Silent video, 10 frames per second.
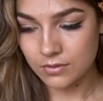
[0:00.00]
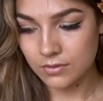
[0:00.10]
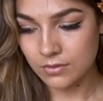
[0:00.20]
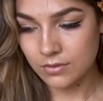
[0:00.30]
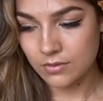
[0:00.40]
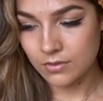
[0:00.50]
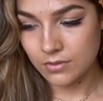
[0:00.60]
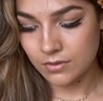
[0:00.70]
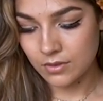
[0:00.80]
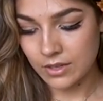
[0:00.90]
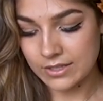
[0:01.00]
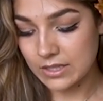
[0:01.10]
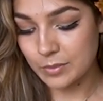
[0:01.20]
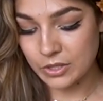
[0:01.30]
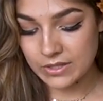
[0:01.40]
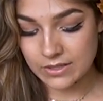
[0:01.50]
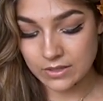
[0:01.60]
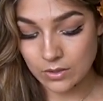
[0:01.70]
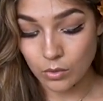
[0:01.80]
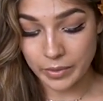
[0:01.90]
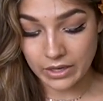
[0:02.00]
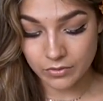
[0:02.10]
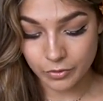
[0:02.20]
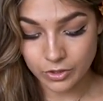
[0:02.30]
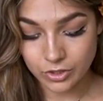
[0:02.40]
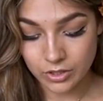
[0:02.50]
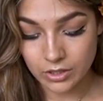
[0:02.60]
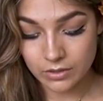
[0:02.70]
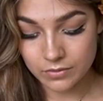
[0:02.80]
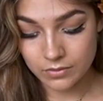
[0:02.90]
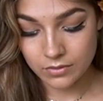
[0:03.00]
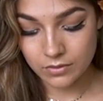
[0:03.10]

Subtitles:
Because this person's a soulmate, for sure.